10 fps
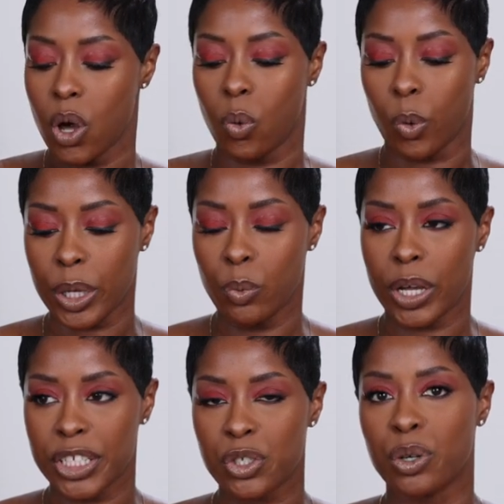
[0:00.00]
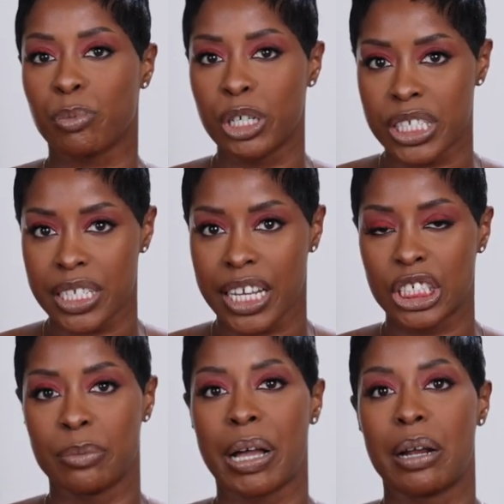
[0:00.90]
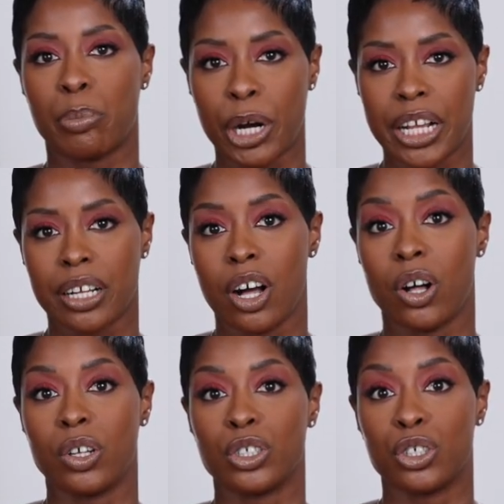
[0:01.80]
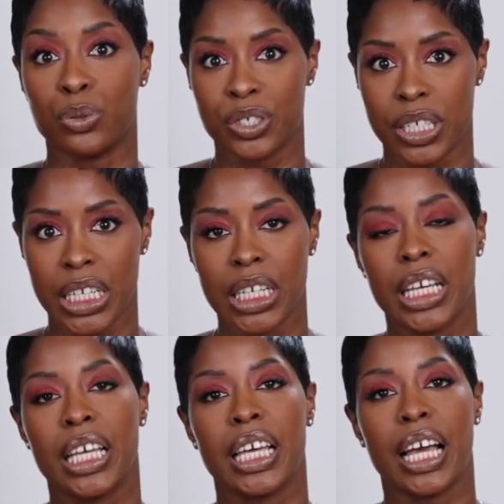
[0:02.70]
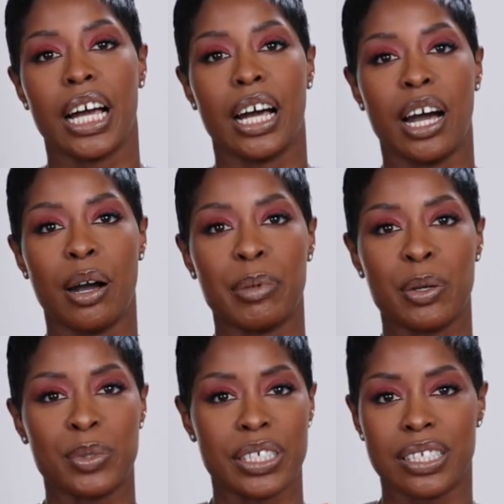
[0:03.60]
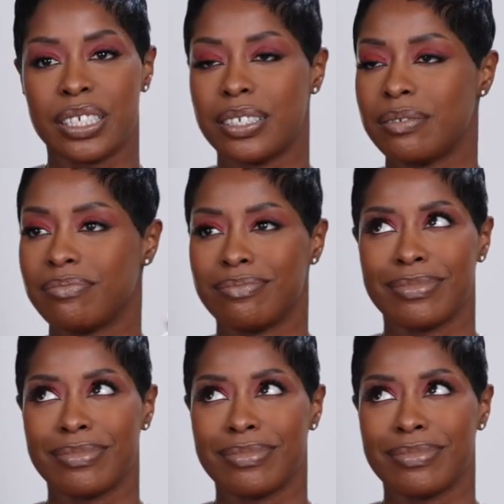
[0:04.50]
we went to a presentation by a brand called Goossens. Um, it was,